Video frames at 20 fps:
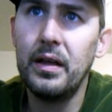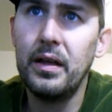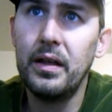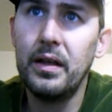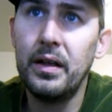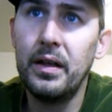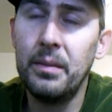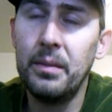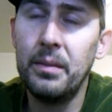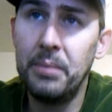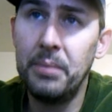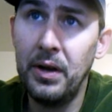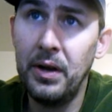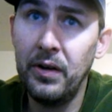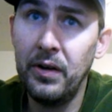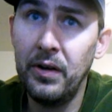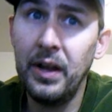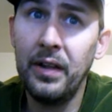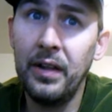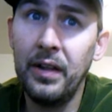
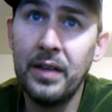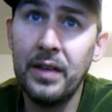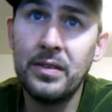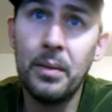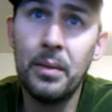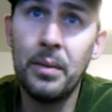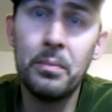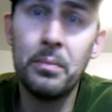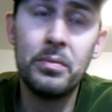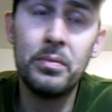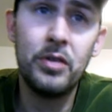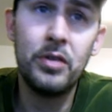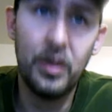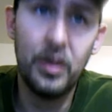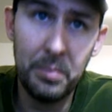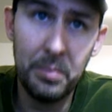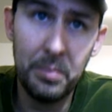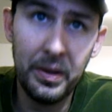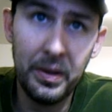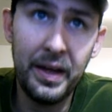imperialism took
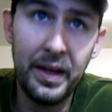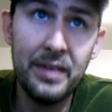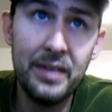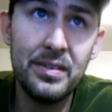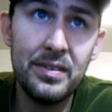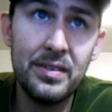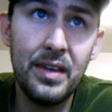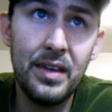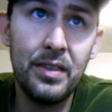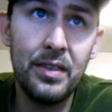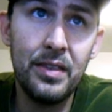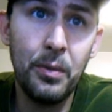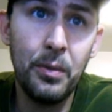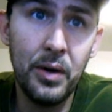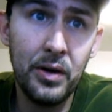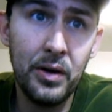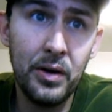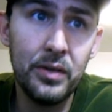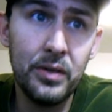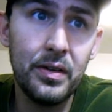place in the
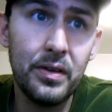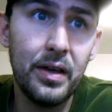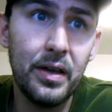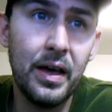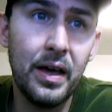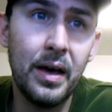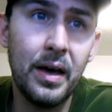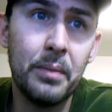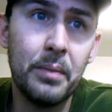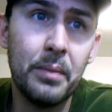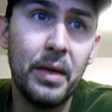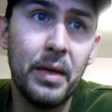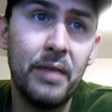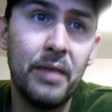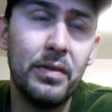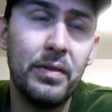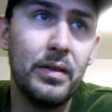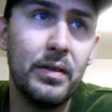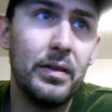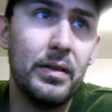world. If
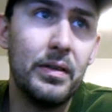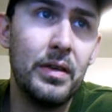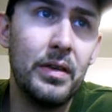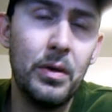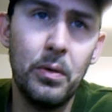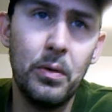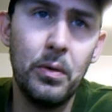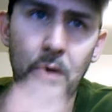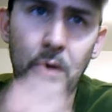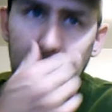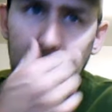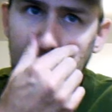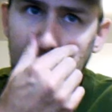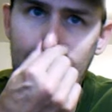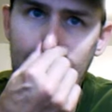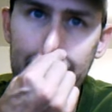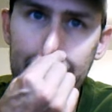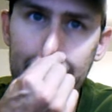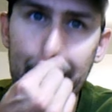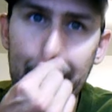you look at the